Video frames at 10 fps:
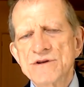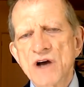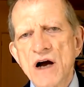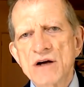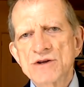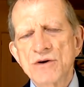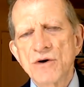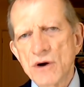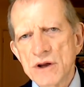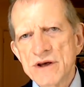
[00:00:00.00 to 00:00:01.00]
Josh
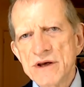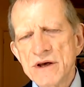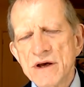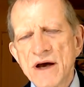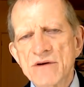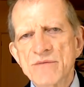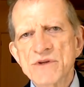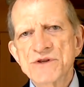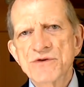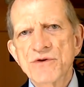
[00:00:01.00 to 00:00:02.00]
Hawley out of
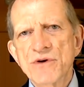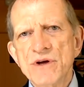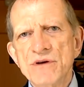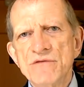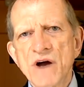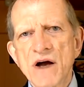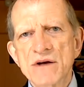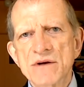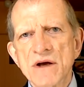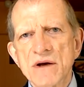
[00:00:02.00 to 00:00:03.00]
Missouri. You've
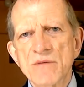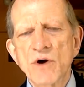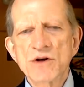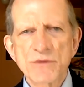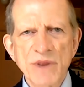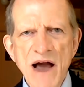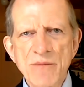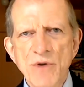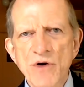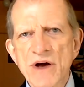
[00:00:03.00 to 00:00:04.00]
got Marsha
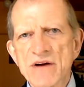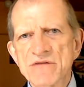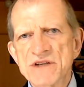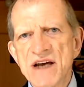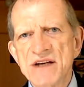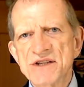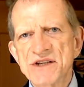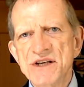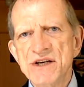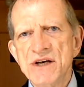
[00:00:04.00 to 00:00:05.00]
Blackburn out of
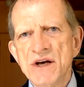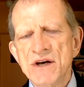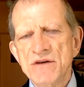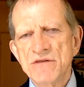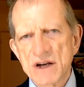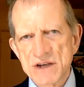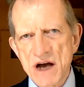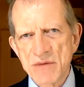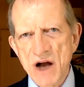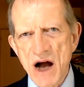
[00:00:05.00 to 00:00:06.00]
Tennessee. You've got
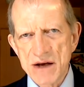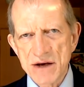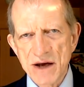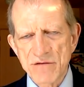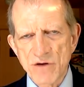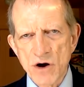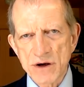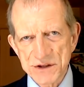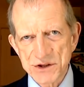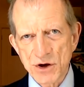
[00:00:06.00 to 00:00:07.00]
Tom Cotton out of
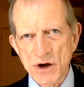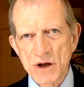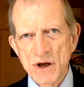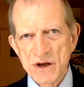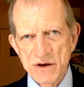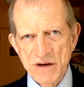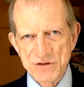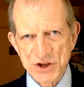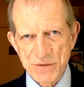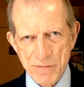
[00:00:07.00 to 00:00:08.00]
Arkansas. You
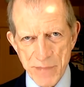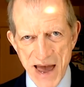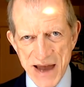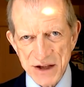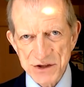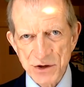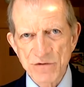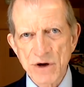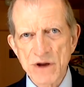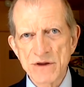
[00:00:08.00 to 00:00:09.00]
have Jim Banks
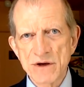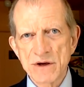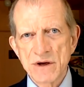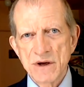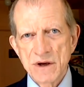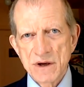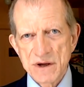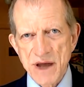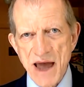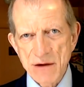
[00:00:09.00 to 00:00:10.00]
over on the
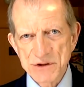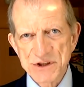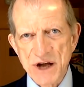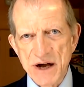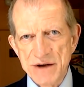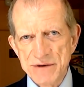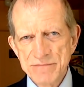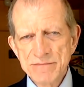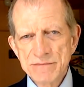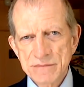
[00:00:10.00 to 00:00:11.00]
House side.
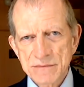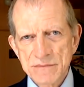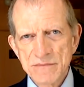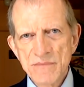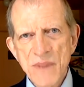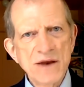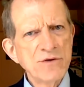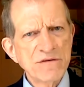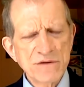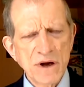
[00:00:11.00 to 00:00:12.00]
And
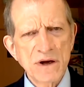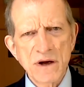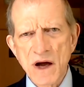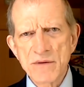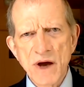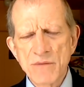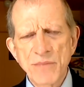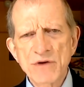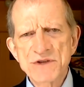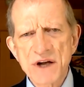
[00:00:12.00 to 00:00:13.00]
you have on
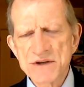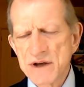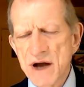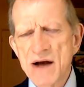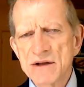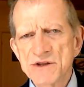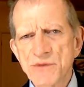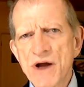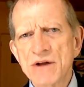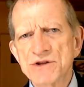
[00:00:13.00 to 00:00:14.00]
both sides of the aisle as
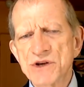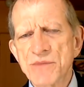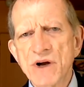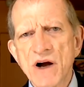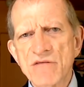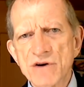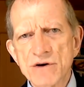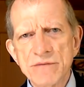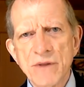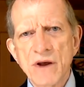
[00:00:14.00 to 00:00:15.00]
well, Jim
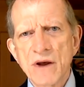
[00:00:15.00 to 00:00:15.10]
McGovern,